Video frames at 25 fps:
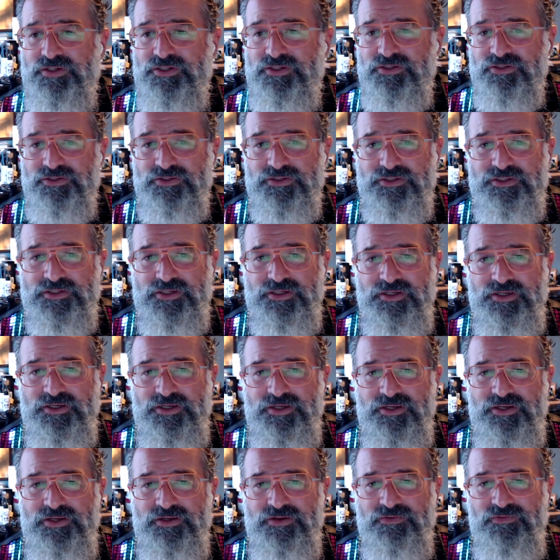crystals,
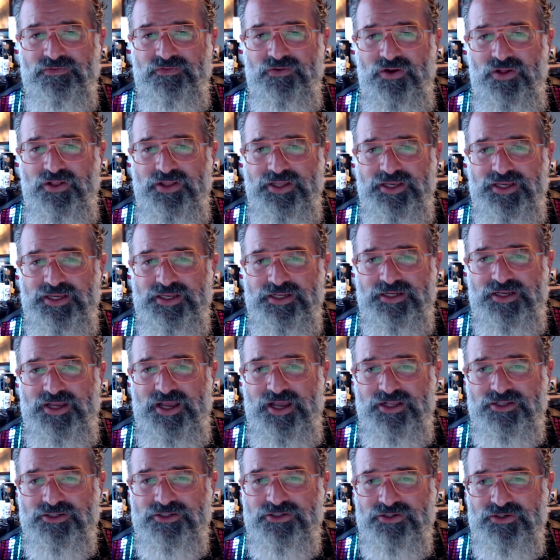falling in
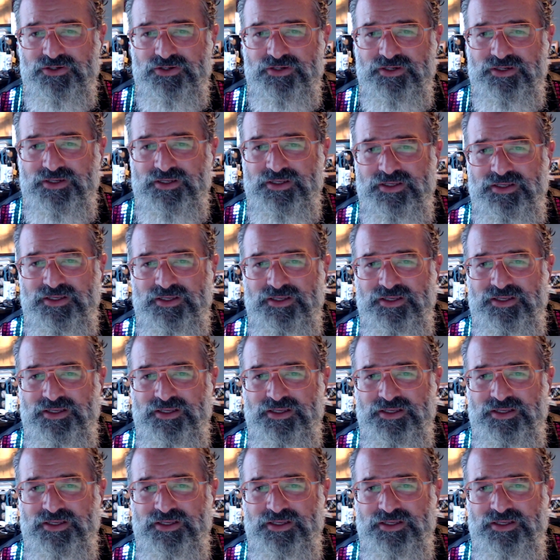concert,